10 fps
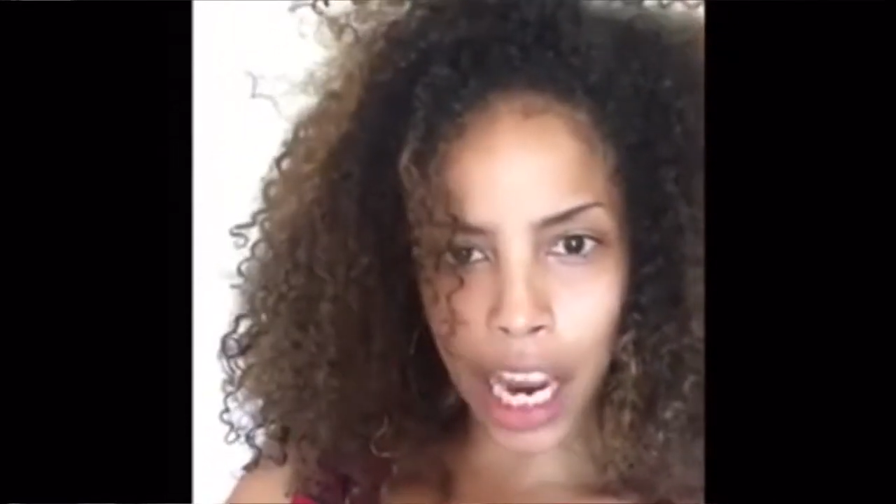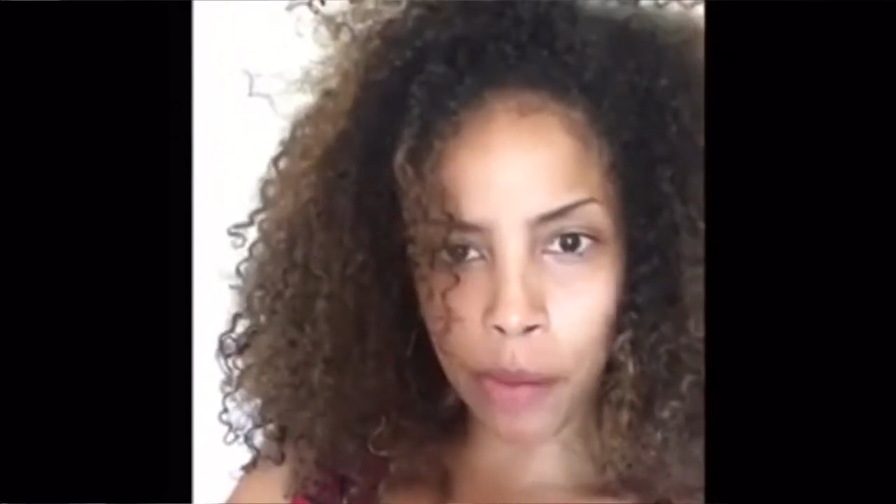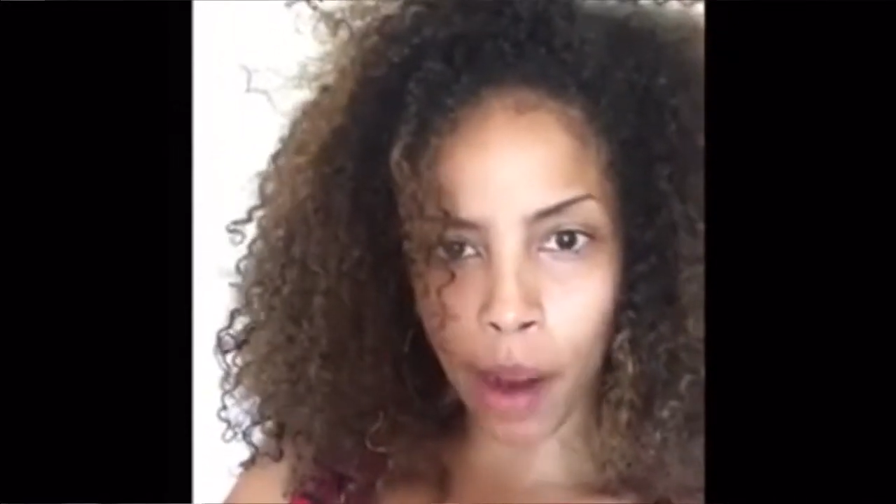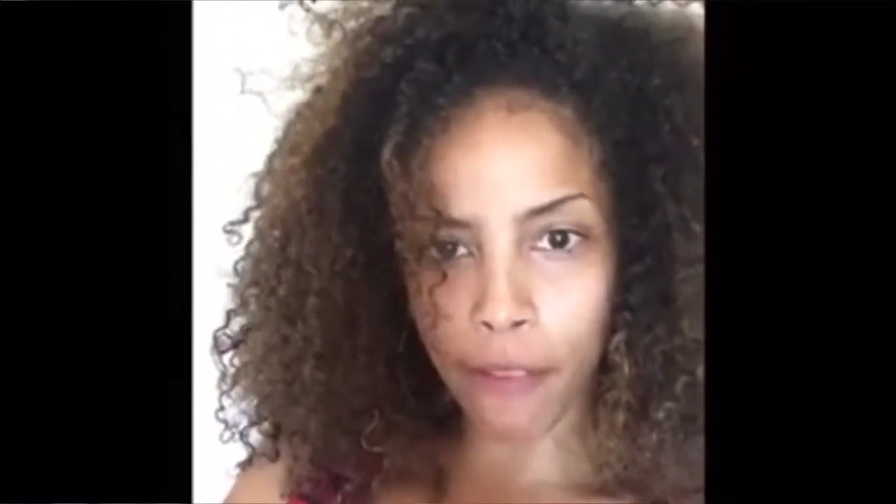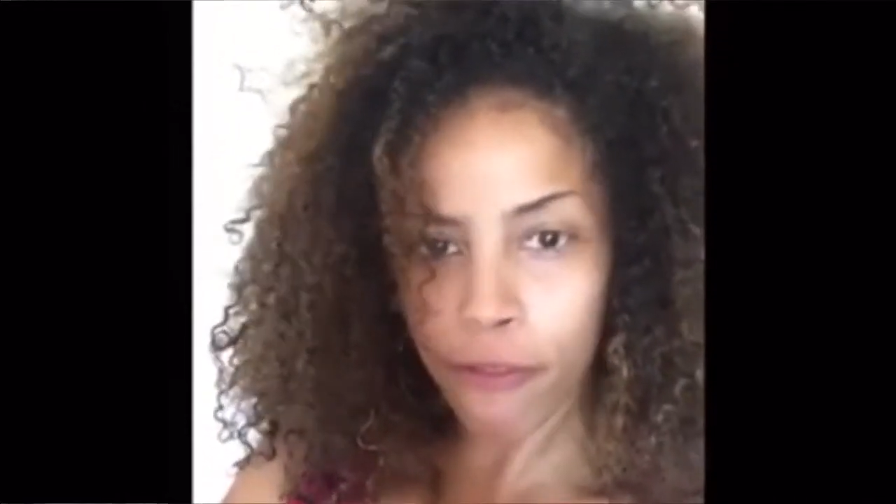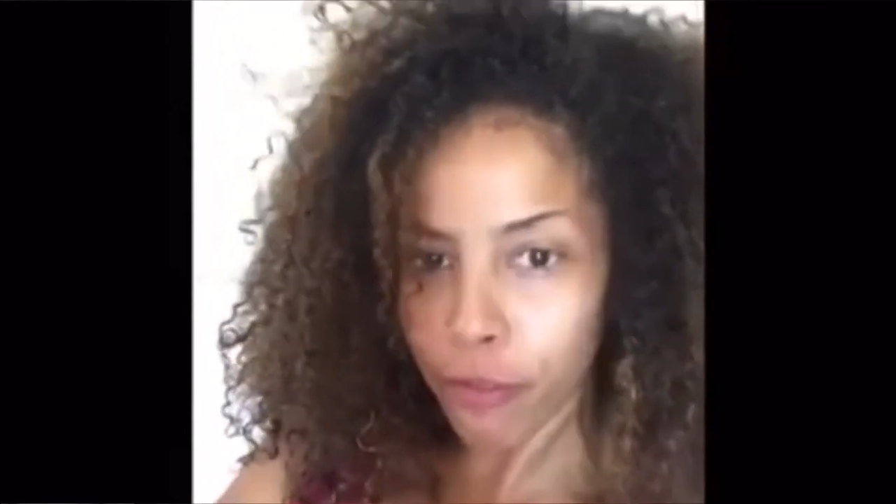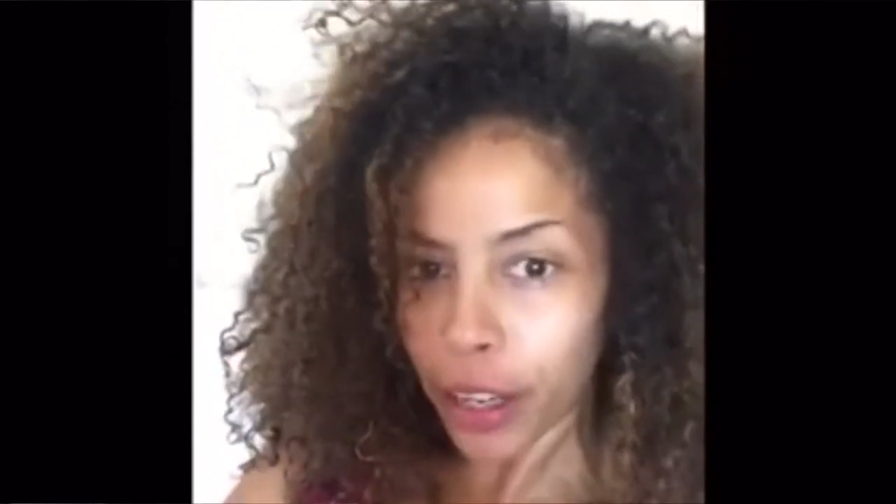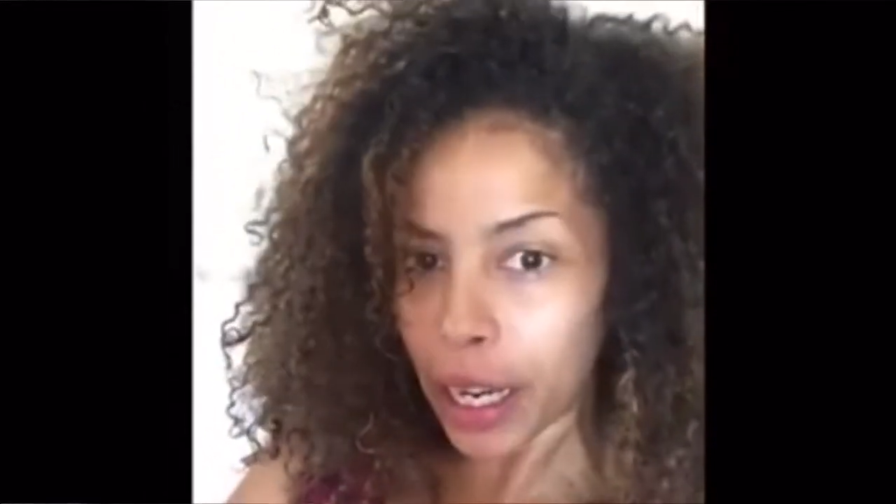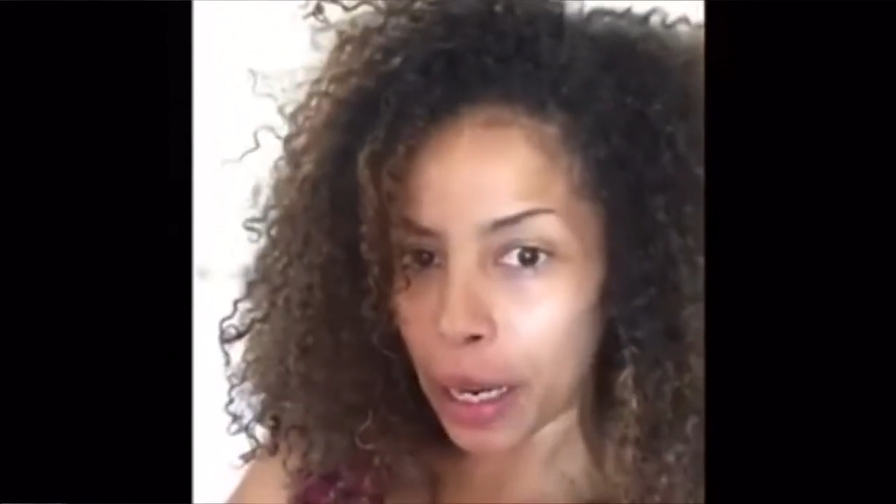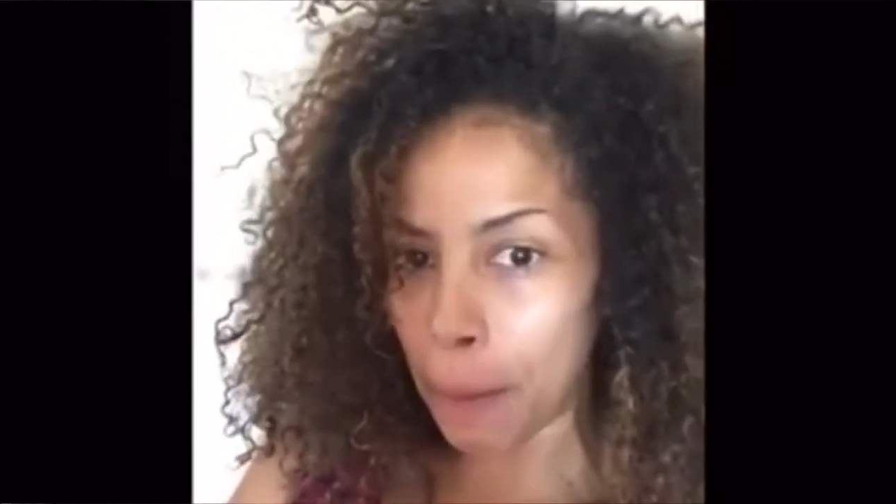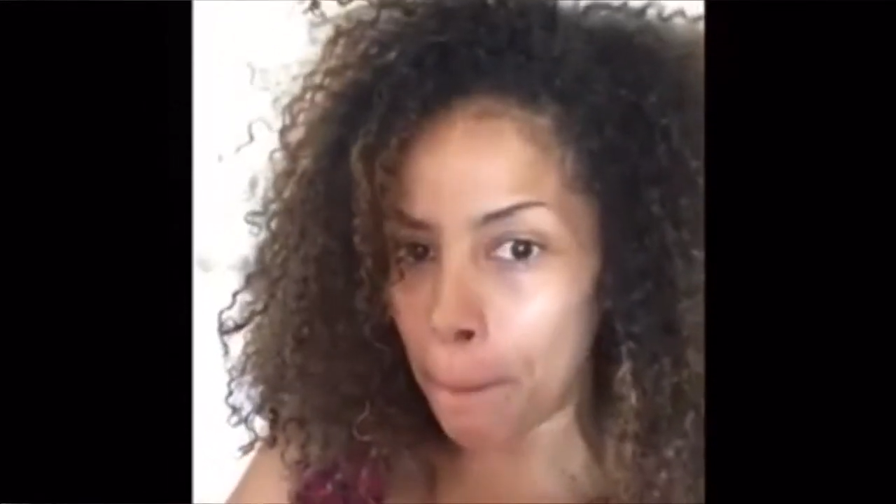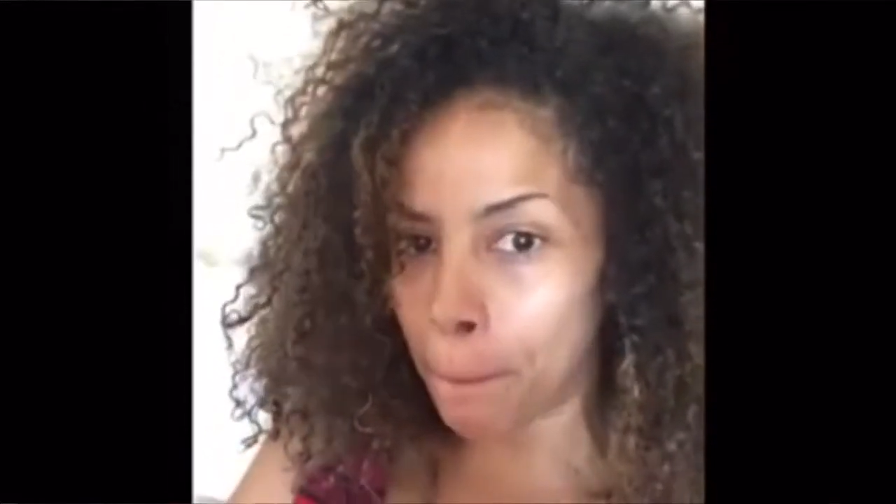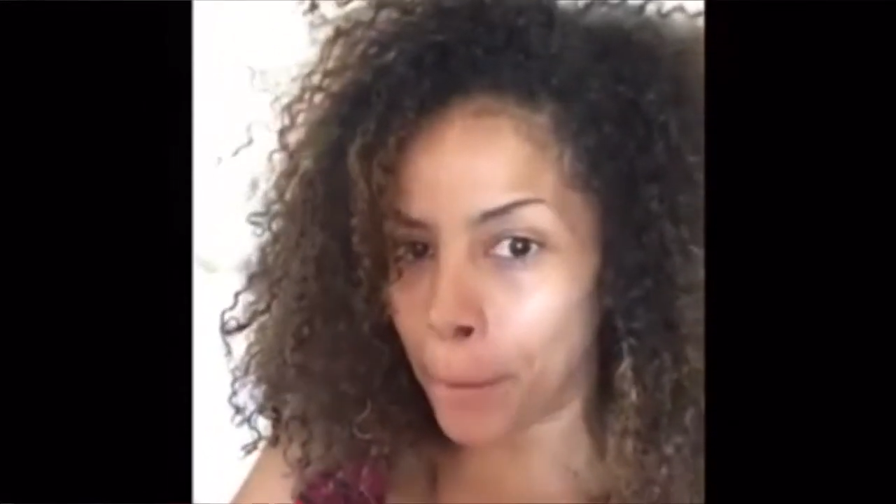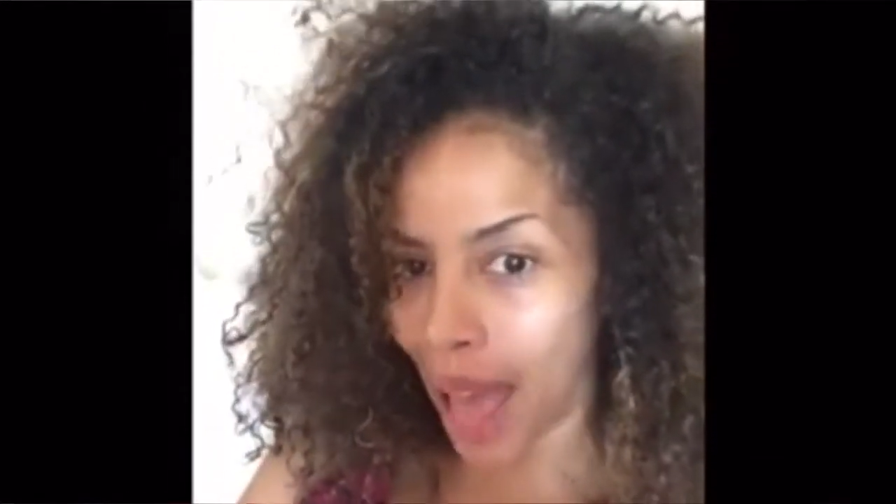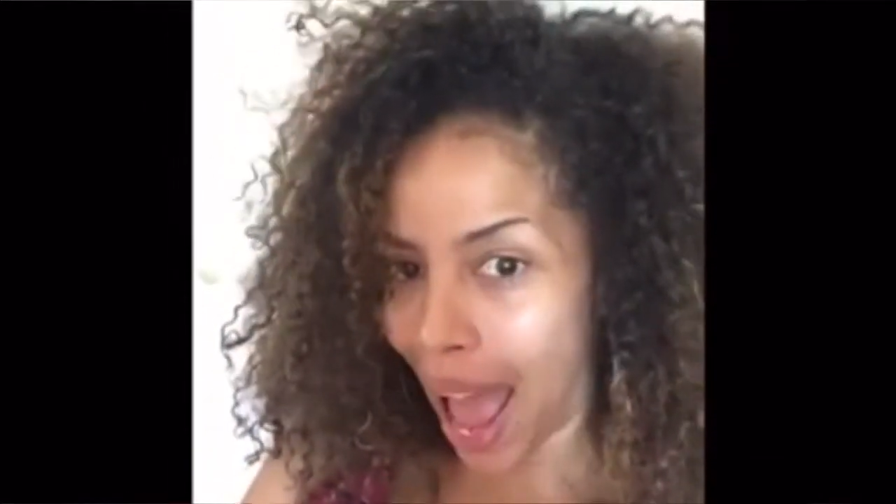in my freaking
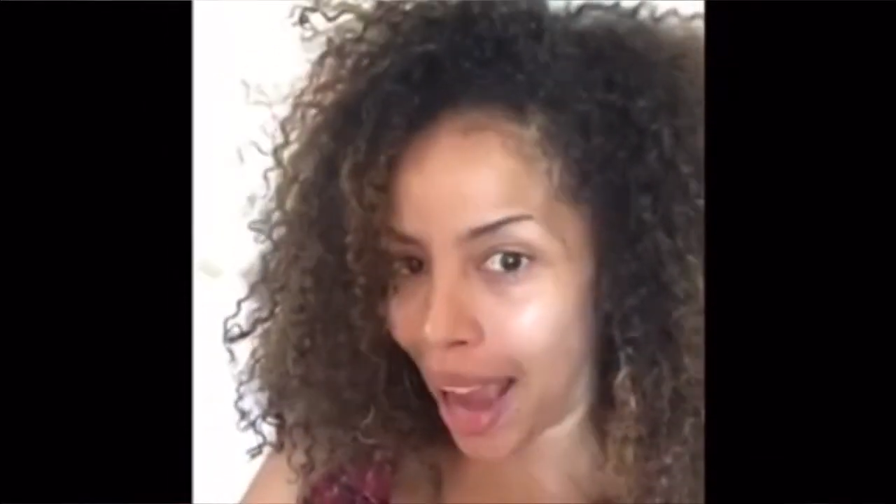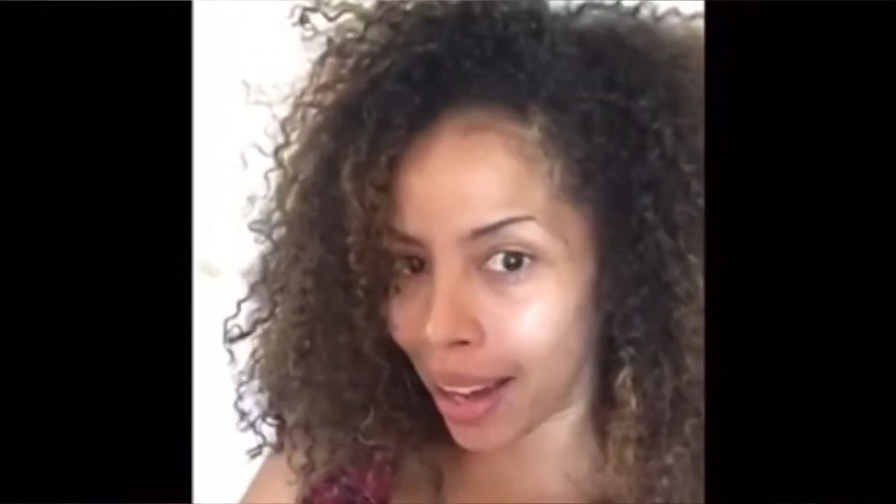back.